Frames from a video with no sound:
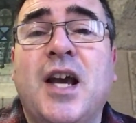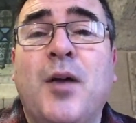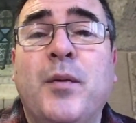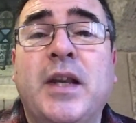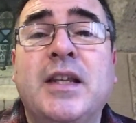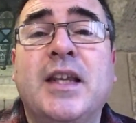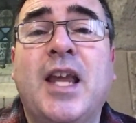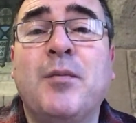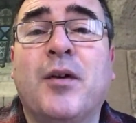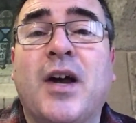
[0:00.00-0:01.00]
And we need to
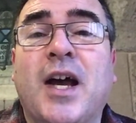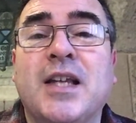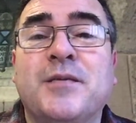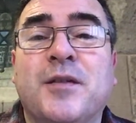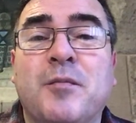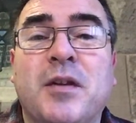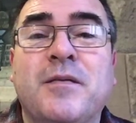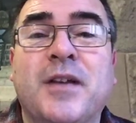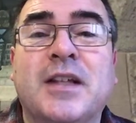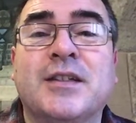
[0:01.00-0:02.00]
keep our eyes firmly
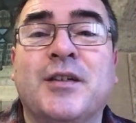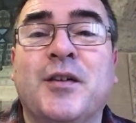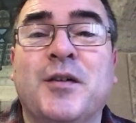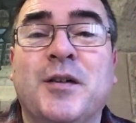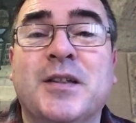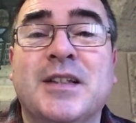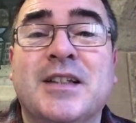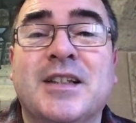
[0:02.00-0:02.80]
fixed in God.